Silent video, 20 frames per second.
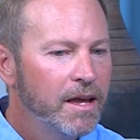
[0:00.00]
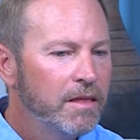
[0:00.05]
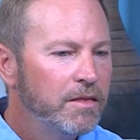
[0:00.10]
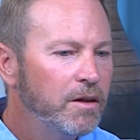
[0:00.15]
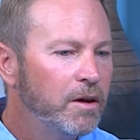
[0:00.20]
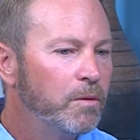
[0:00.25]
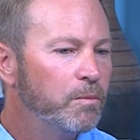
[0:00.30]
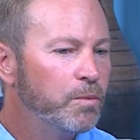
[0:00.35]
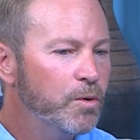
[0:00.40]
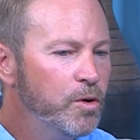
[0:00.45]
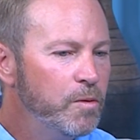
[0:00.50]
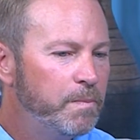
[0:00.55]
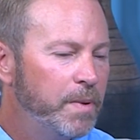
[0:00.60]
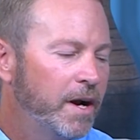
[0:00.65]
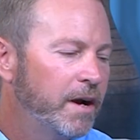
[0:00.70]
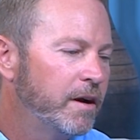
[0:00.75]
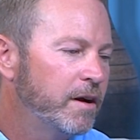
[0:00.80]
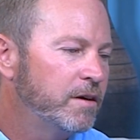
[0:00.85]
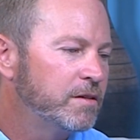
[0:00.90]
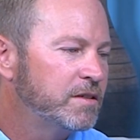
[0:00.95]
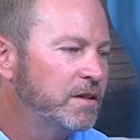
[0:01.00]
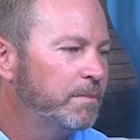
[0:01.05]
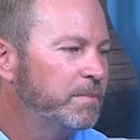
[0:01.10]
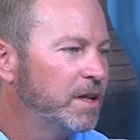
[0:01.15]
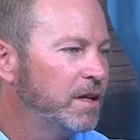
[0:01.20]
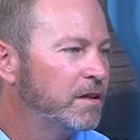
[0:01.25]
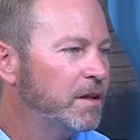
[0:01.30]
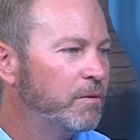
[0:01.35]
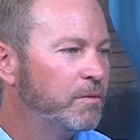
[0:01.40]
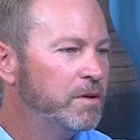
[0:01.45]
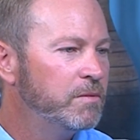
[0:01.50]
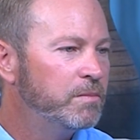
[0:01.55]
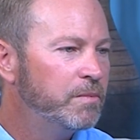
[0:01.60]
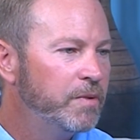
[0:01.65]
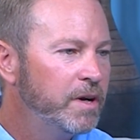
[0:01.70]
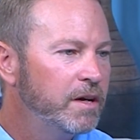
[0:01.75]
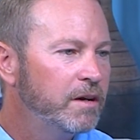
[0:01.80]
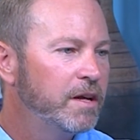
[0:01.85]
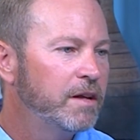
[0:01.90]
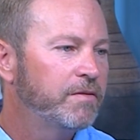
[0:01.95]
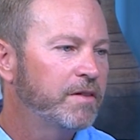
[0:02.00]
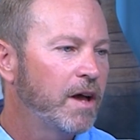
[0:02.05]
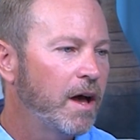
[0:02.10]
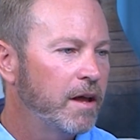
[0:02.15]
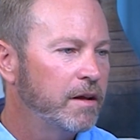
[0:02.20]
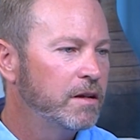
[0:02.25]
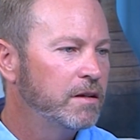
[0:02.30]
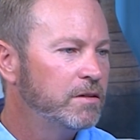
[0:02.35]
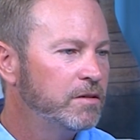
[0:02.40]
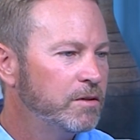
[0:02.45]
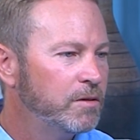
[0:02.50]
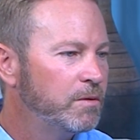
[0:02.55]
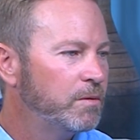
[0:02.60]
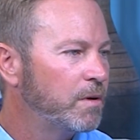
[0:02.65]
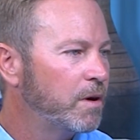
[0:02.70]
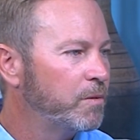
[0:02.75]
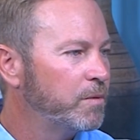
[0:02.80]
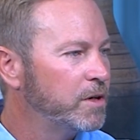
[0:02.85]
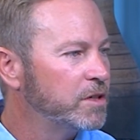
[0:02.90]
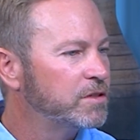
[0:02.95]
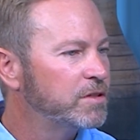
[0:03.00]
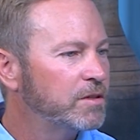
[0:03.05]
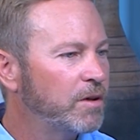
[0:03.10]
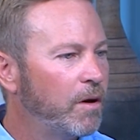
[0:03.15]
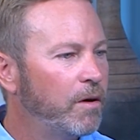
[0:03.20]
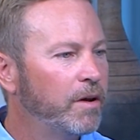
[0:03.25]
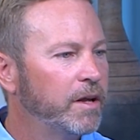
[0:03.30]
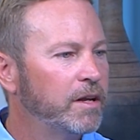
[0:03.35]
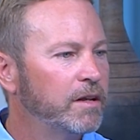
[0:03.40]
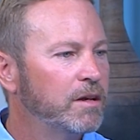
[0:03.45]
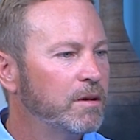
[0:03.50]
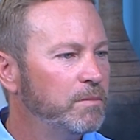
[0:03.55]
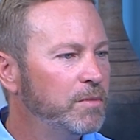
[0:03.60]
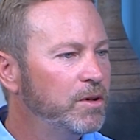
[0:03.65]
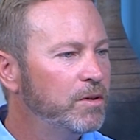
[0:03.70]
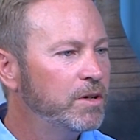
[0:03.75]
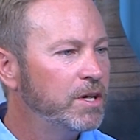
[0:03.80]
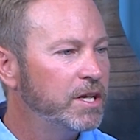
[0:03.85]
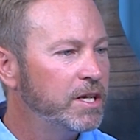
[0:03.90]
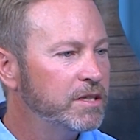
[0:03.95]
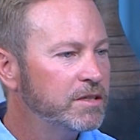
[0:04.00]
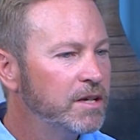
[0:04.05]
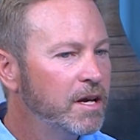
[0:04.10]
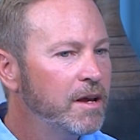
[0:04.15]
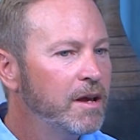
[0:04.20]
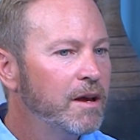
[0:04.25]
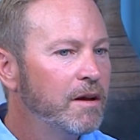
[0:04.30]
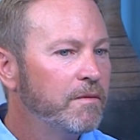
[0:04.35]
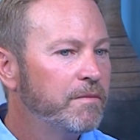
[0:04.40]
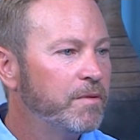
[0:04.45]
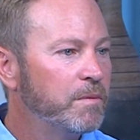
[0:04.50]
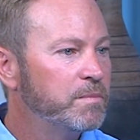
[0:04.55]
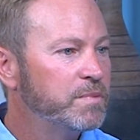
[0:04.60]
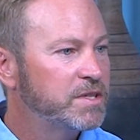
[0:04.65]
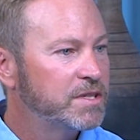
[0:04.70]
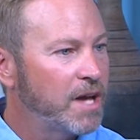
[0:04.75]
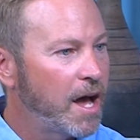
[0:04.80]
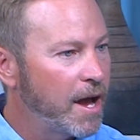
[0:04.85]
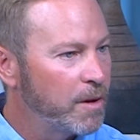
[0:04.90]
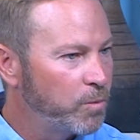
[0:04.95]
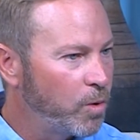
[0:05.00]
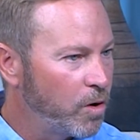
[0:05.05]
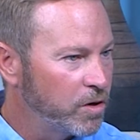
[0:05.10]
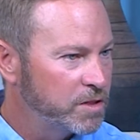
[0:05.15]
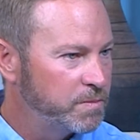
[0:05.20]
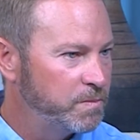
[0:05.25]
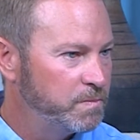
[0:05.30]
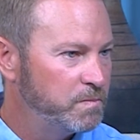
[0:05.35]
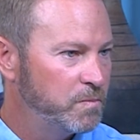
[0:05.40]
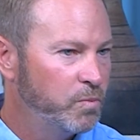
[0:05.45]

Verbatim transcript: the root barrier is something that we really have gotten into where we're installing in communities from sidewalks.